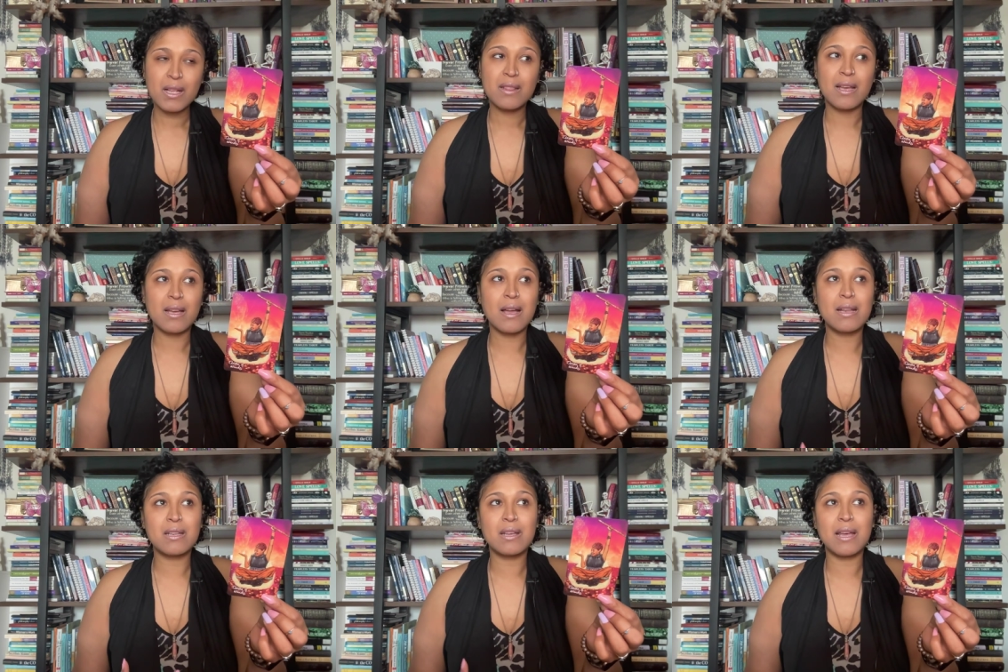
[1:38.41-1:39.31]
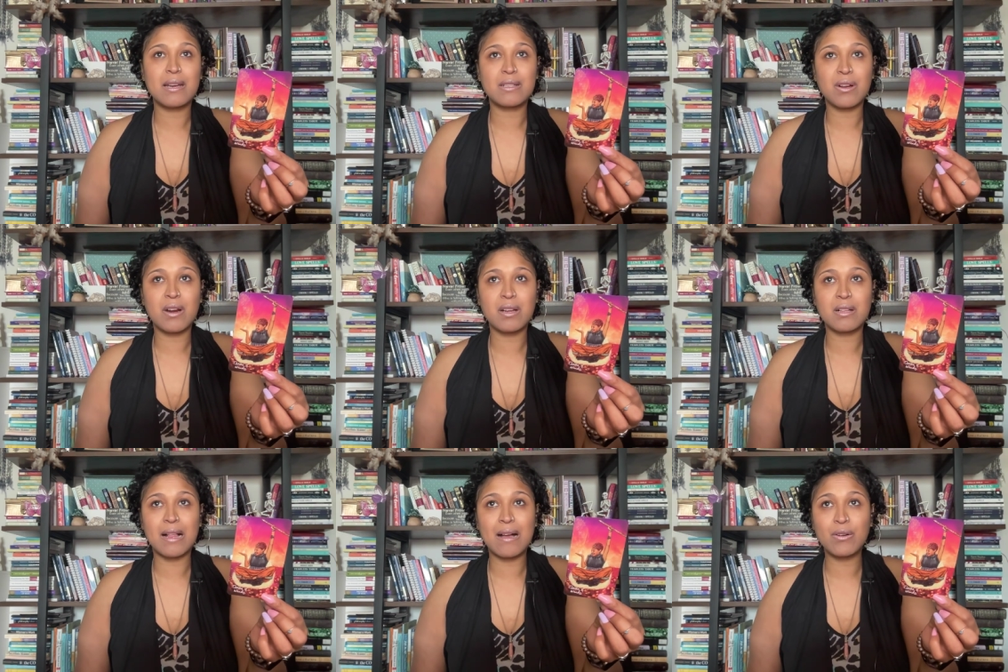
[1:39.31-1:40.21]
that kind of had a dark
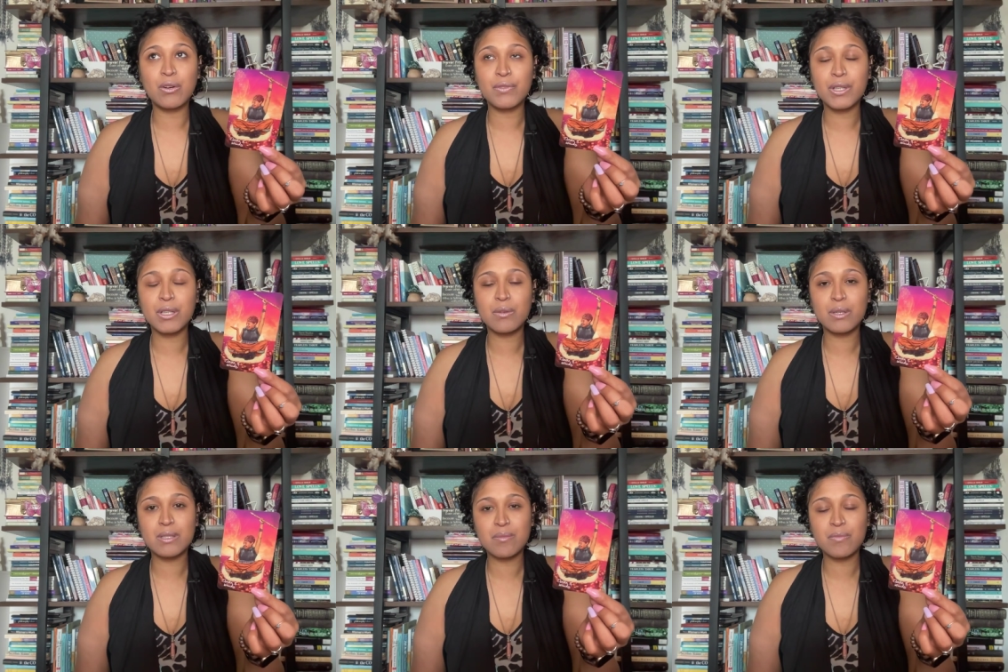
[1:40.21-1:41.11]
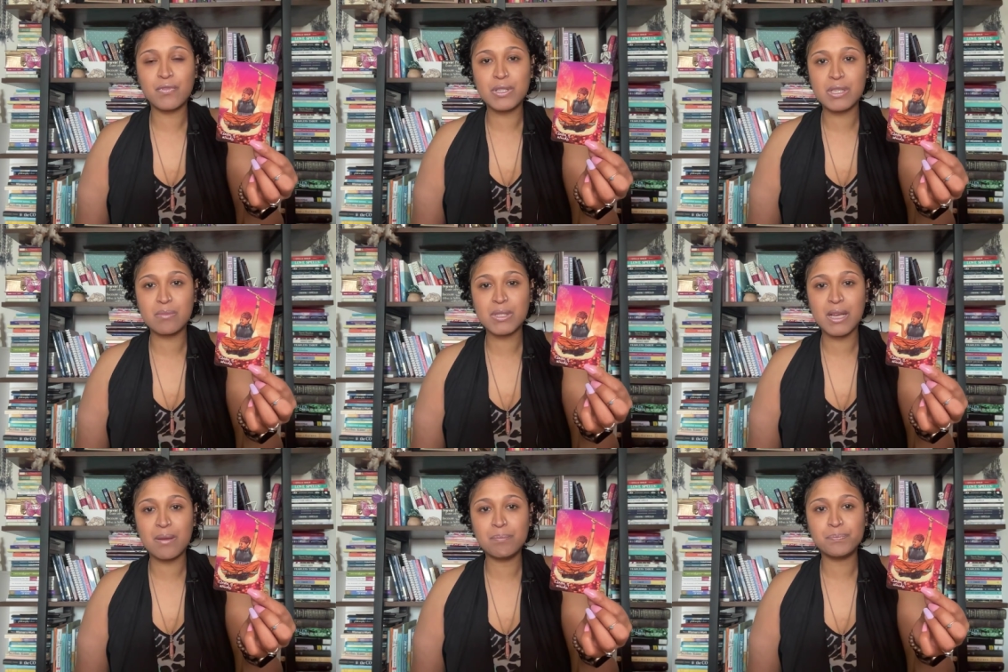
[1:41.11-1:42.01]
cloud over you some, for some
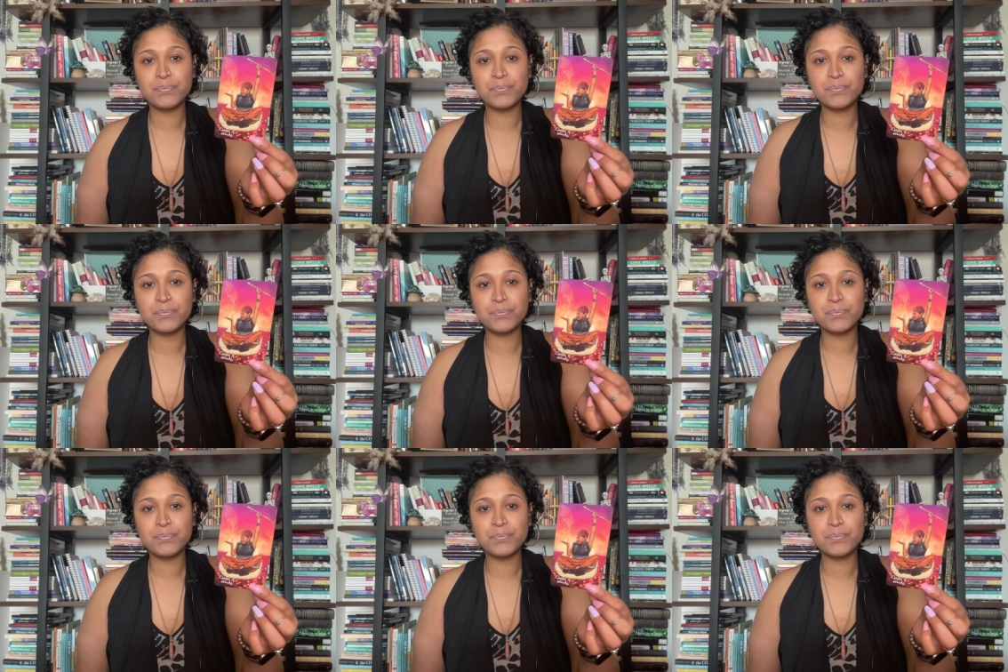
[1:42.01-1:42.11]
time.